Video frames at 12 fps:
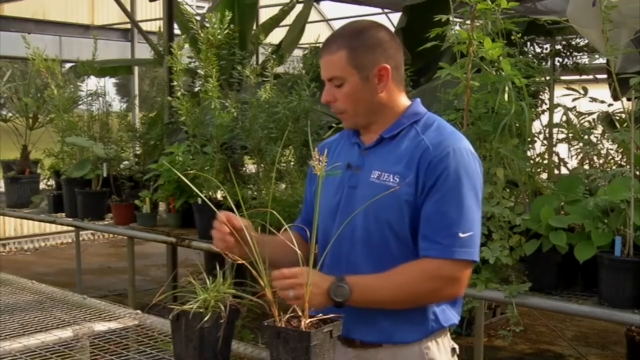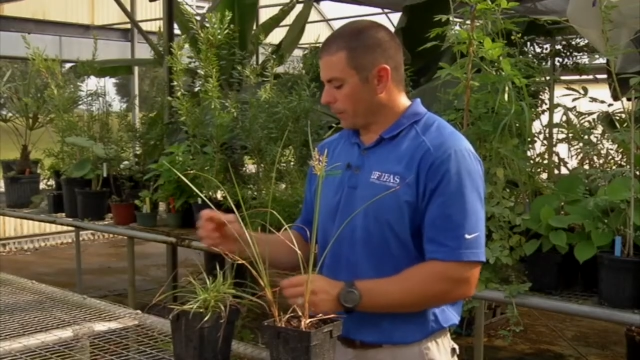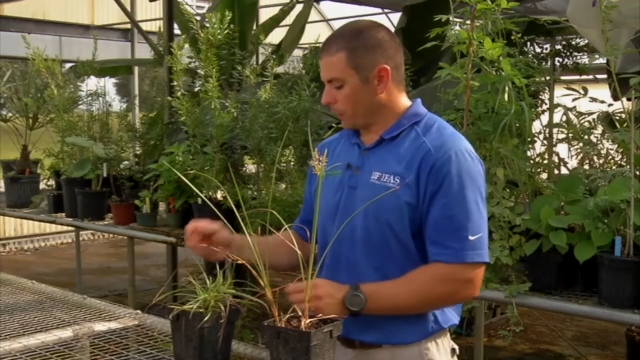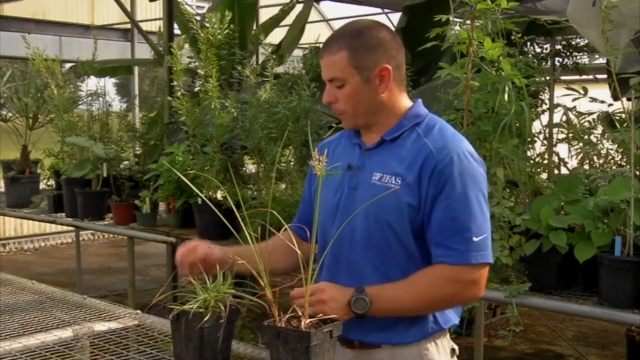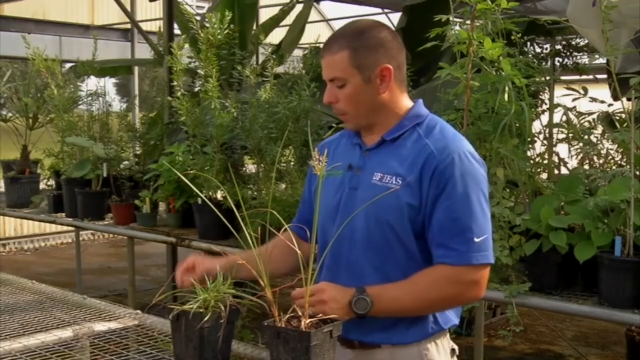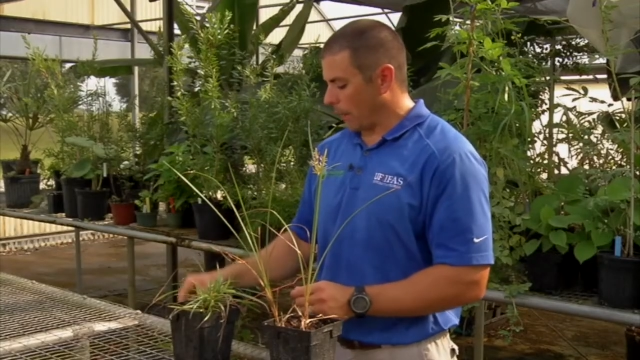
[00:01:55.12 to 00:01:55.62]

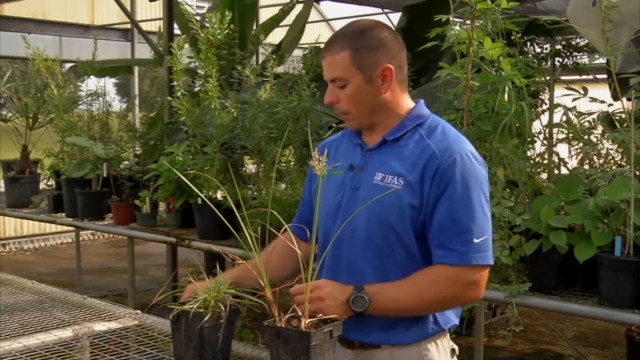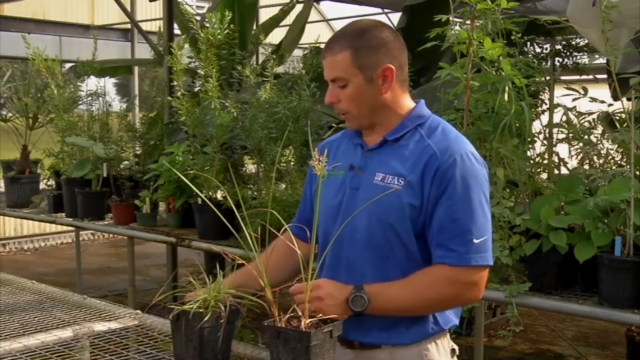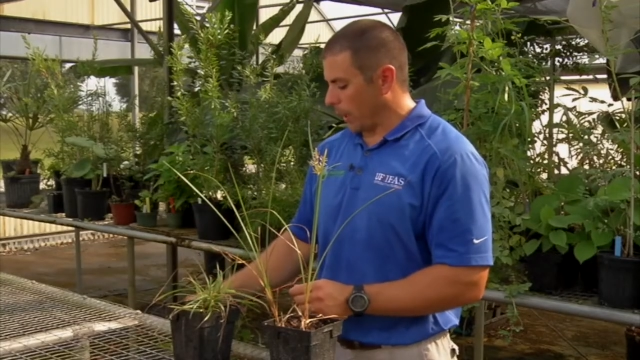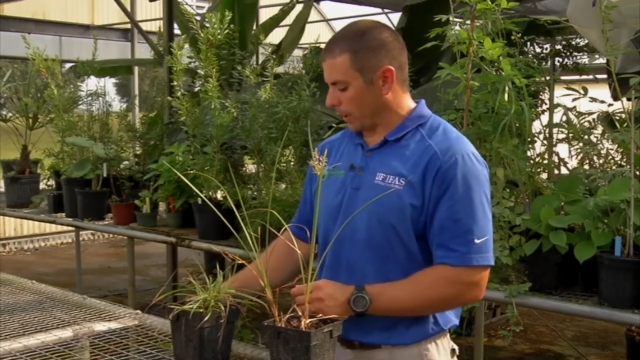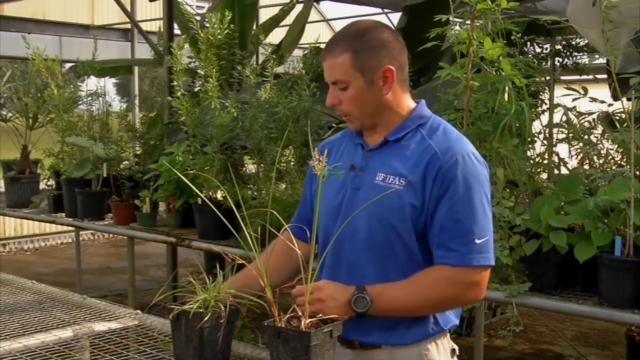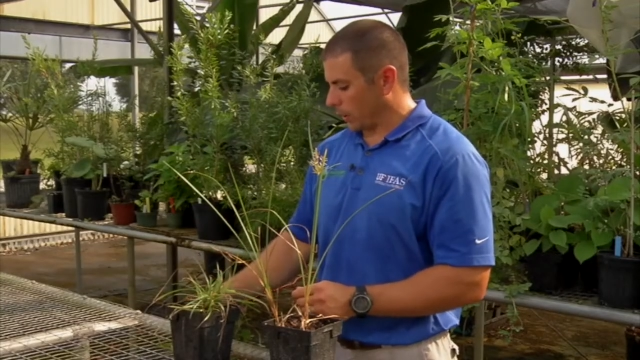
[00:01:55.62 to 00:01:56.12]
You're probably
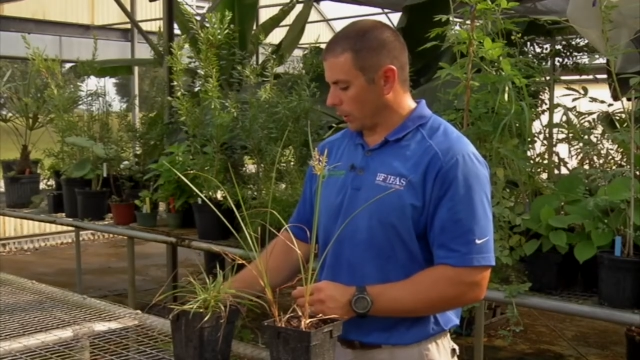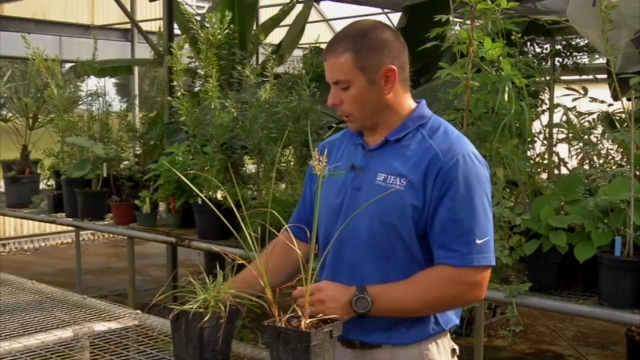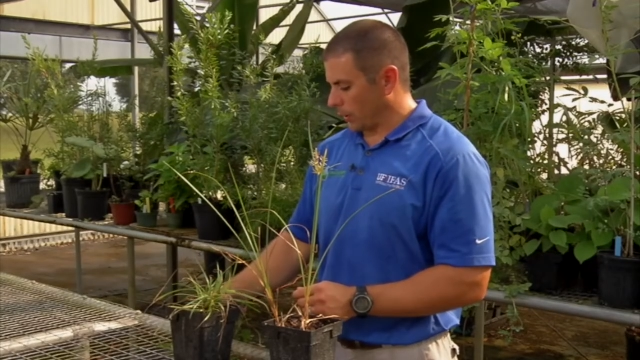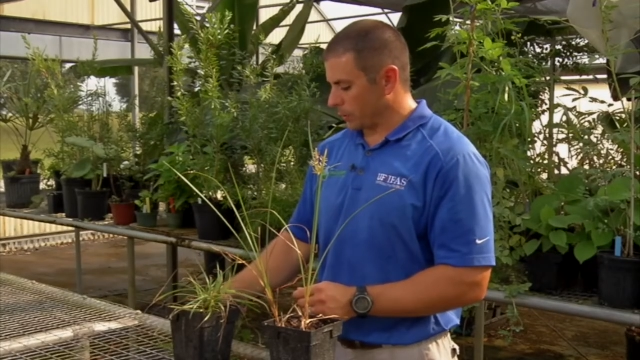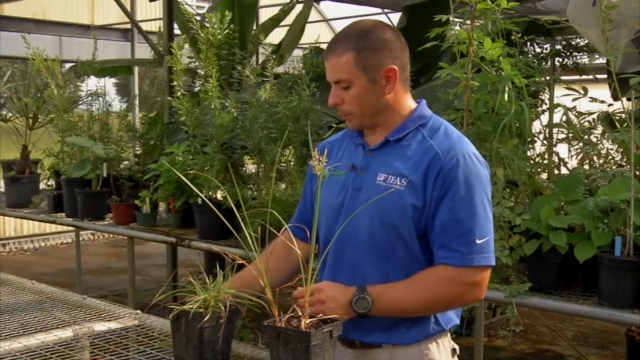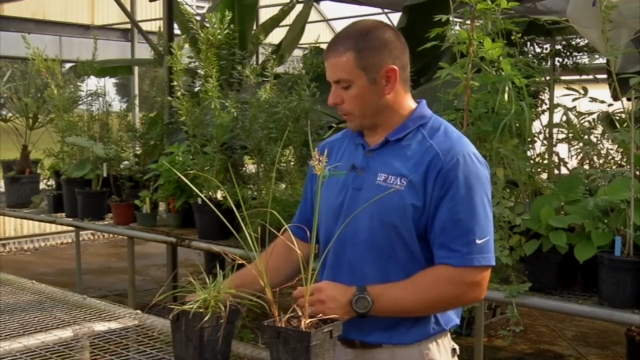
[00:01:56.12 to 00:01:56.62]
not gonna
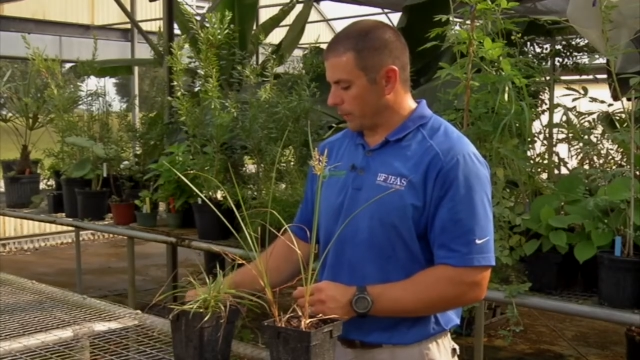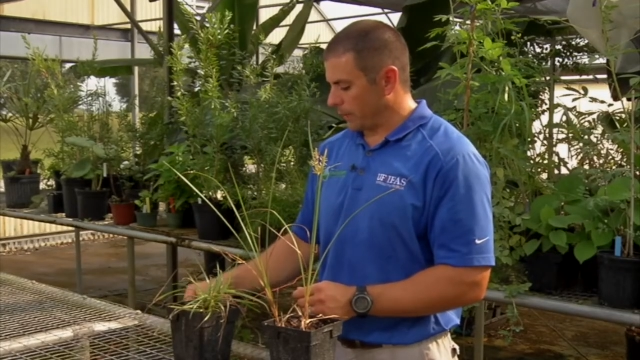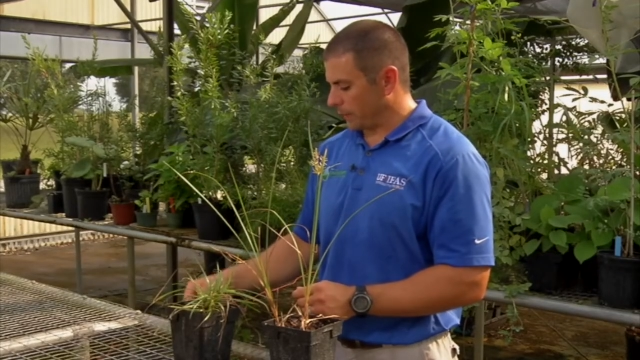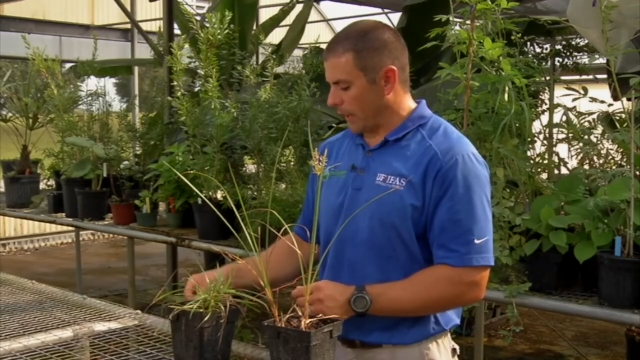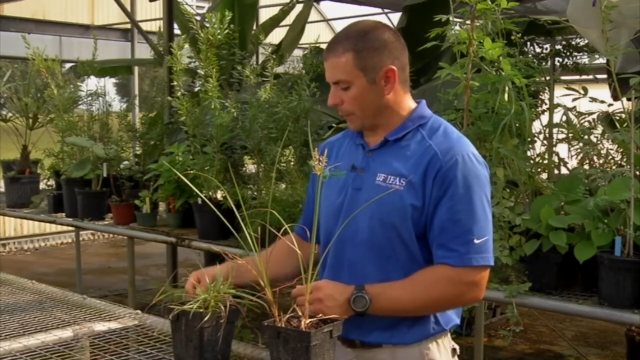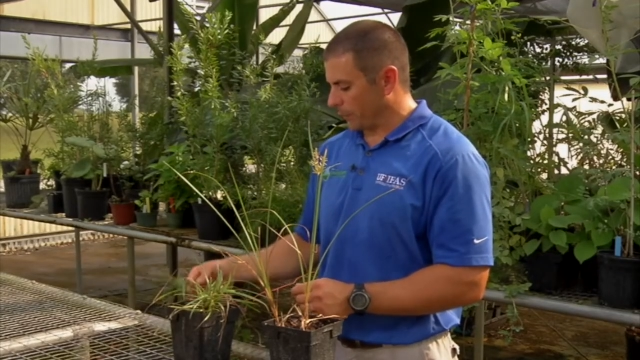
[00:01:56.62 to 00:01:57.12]
spend the
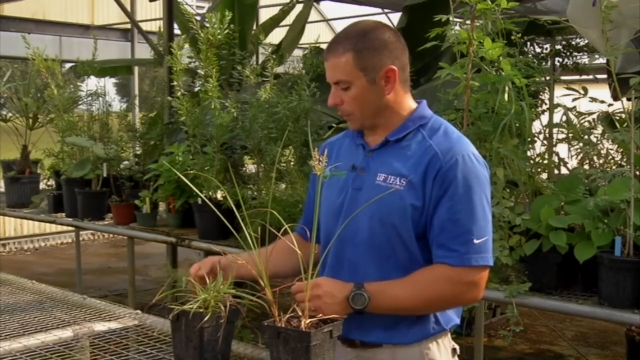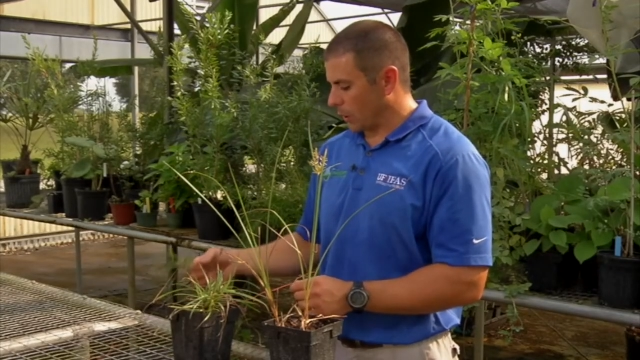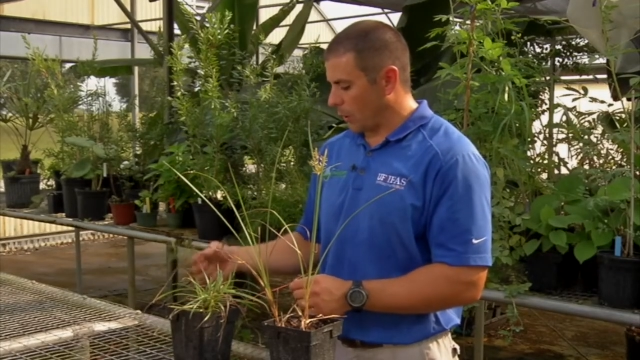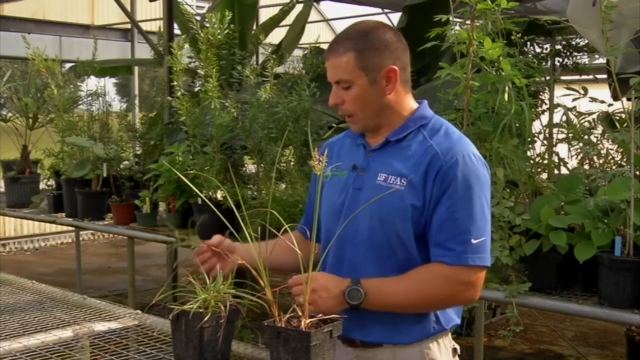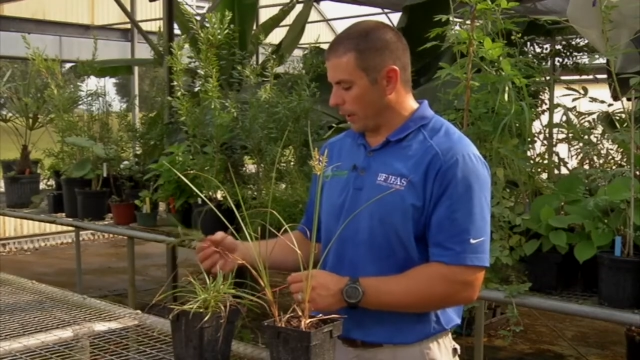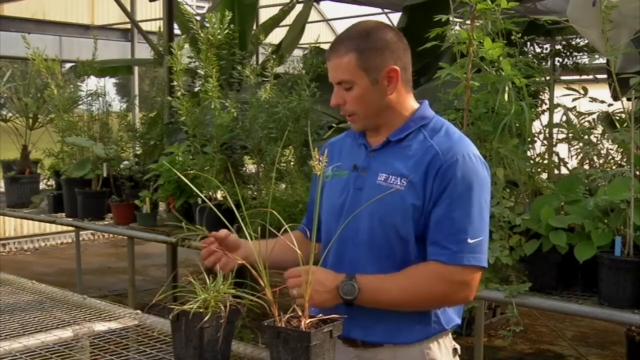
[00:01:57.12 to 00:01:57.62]
time to
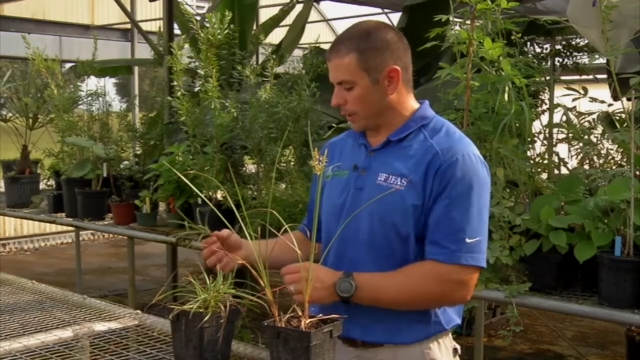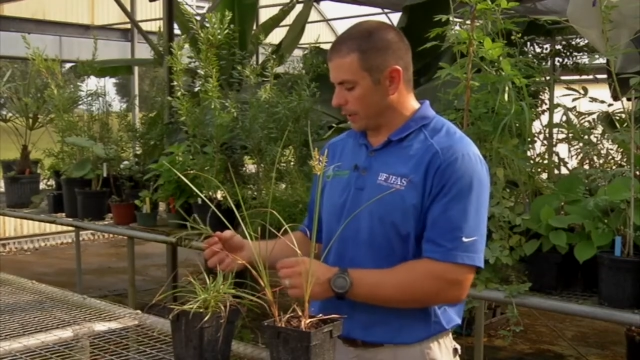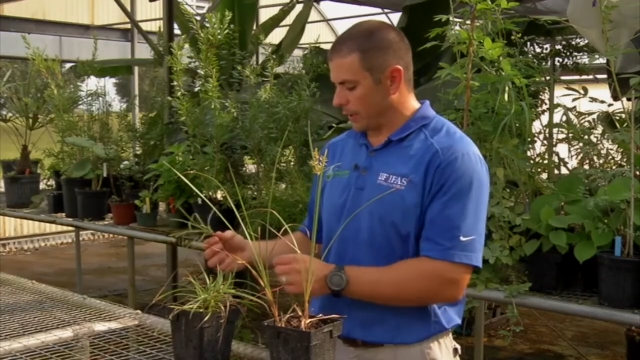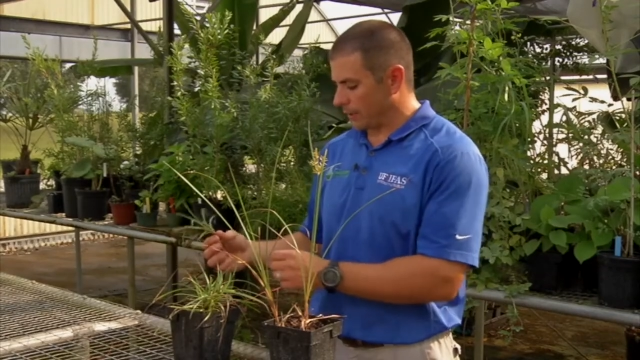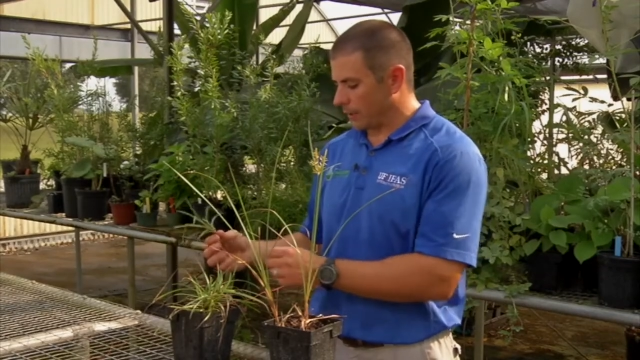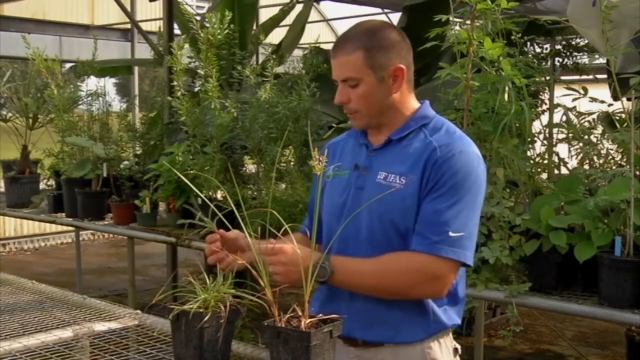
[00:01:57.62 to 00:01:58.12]
go out and
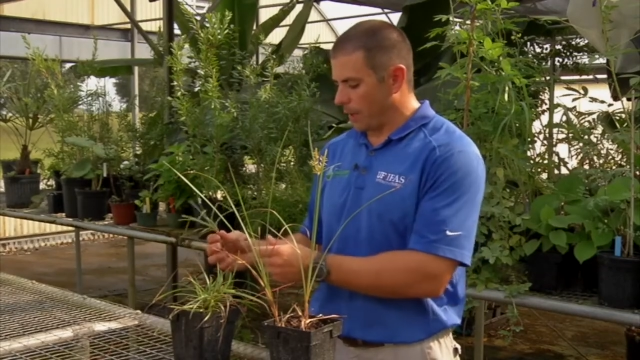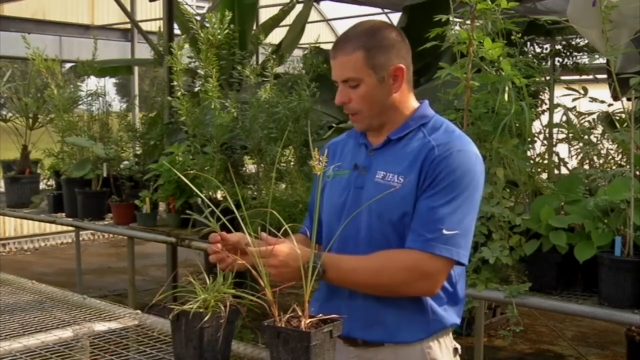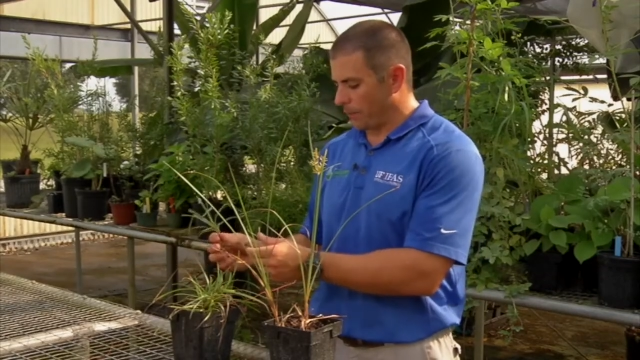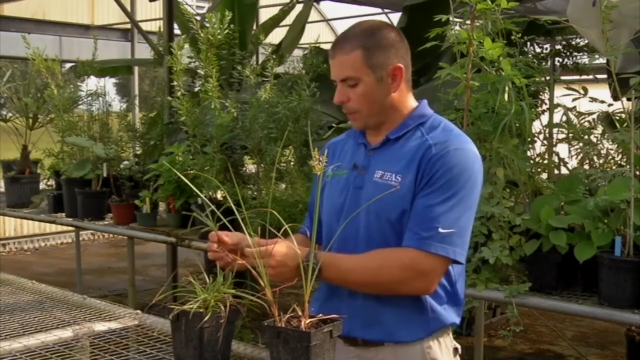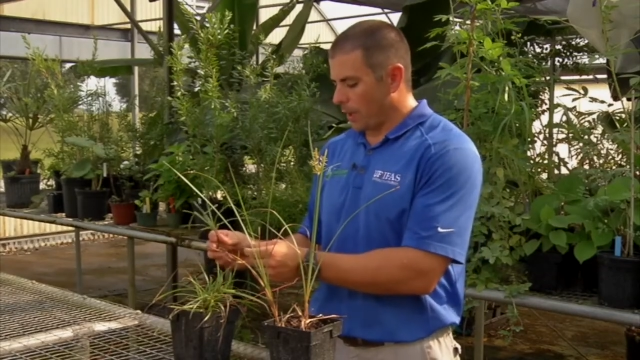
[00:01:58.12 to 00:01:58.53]
dig them up.